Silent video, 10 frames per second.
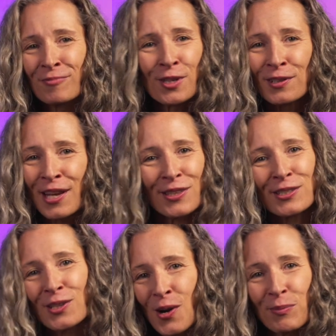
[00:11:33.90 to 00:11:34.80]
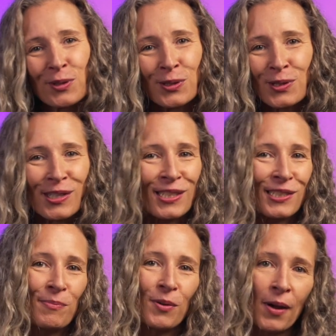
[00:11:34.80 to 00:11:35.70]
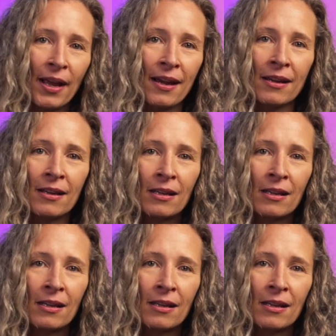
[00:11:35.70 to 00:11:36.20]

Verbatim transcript: don't let this opportunity slip away.